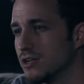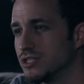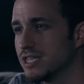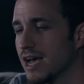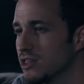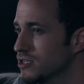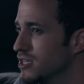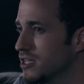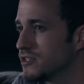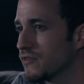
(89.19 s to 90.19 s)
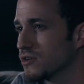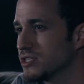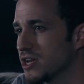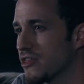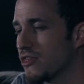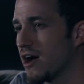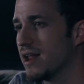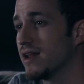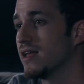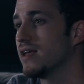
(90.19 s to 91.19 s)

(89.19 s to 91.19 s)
You see, I looked at this verse and I thought,